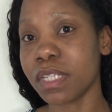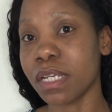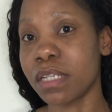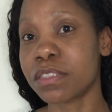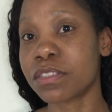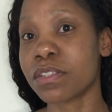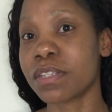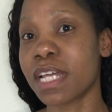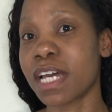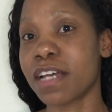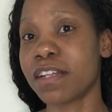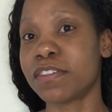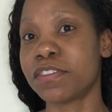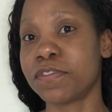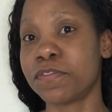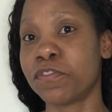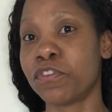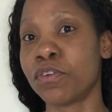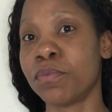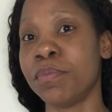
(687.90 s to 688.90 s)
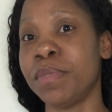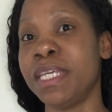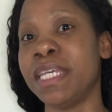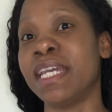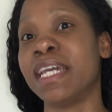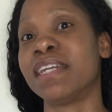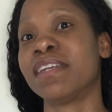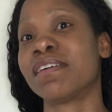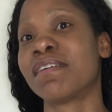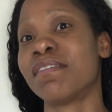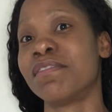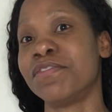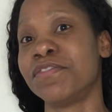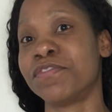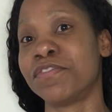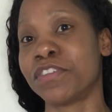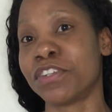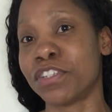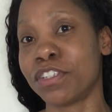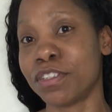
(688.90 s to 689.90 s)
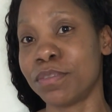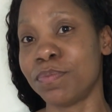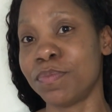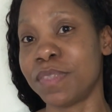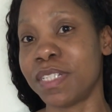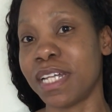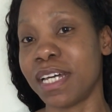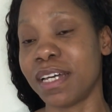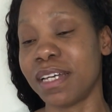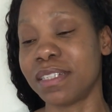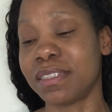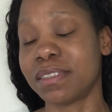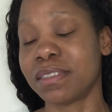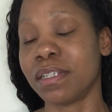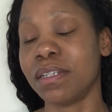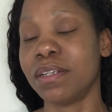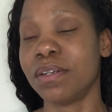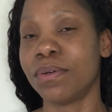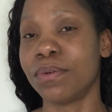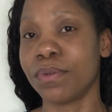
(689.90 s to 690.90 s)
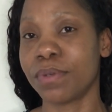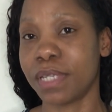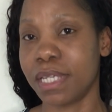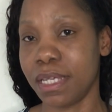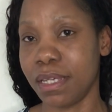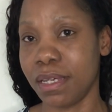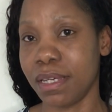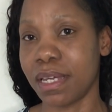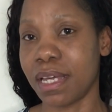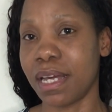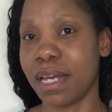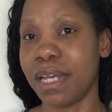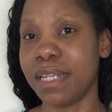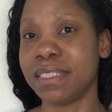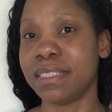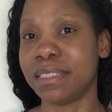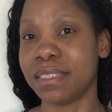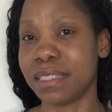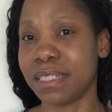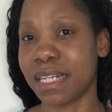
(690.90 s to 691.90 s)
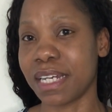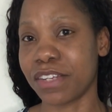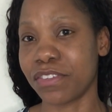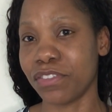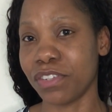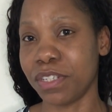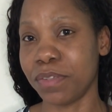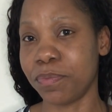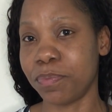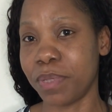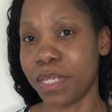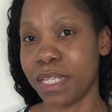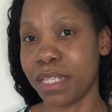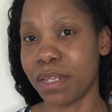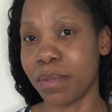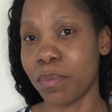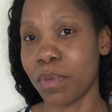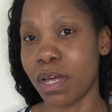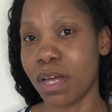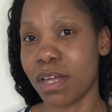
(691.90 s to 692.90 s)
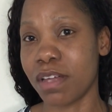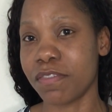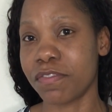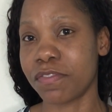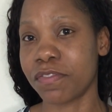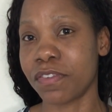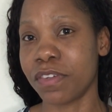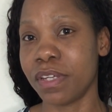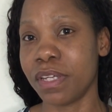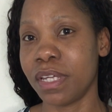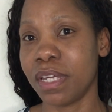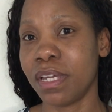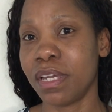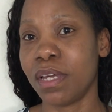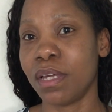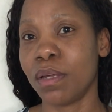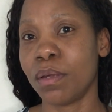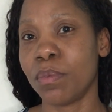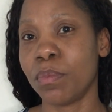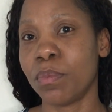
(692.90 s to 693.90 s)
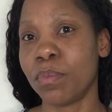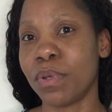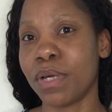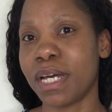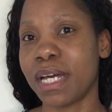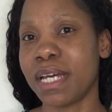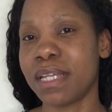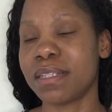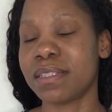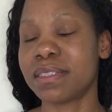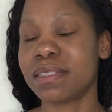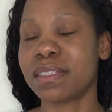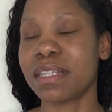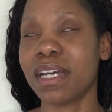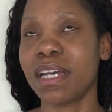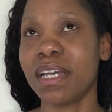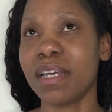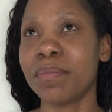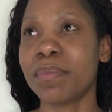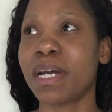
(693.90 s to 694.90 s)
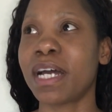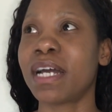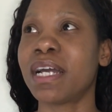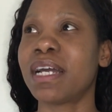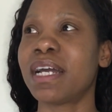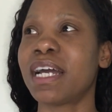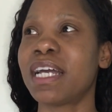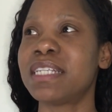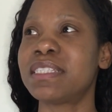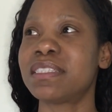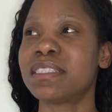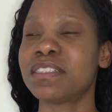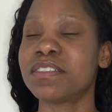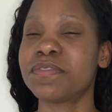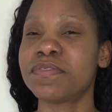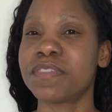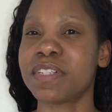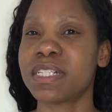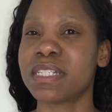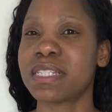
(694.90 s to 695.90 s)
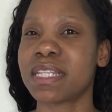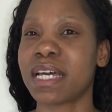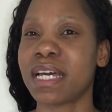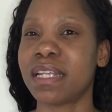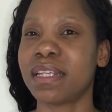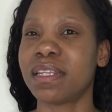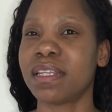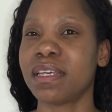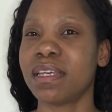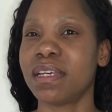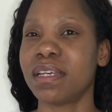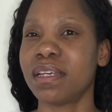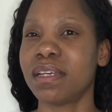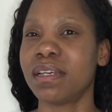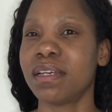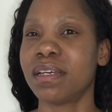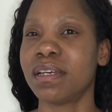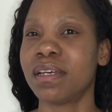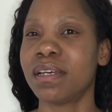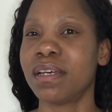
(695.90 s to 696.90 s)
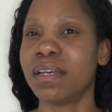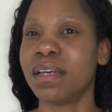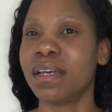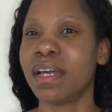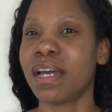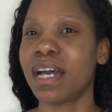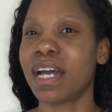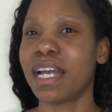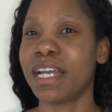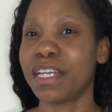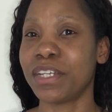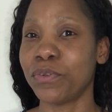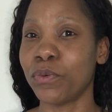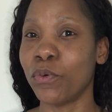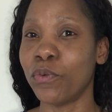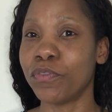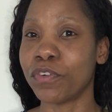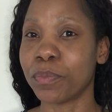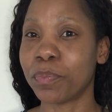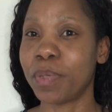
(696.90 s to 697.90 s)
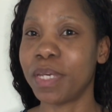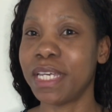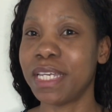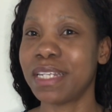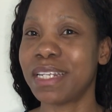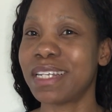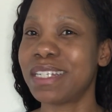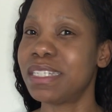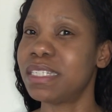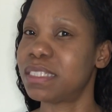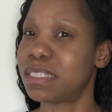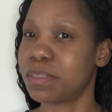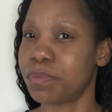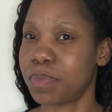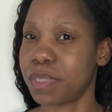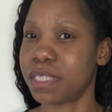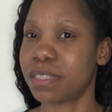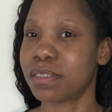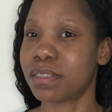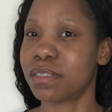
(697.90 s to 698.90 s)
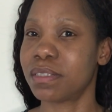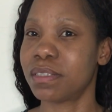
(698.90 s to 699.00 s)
So that for me had confirmed that, okay, I did actually pay them off. But at the time, I still felt that I had overpaid a little bit,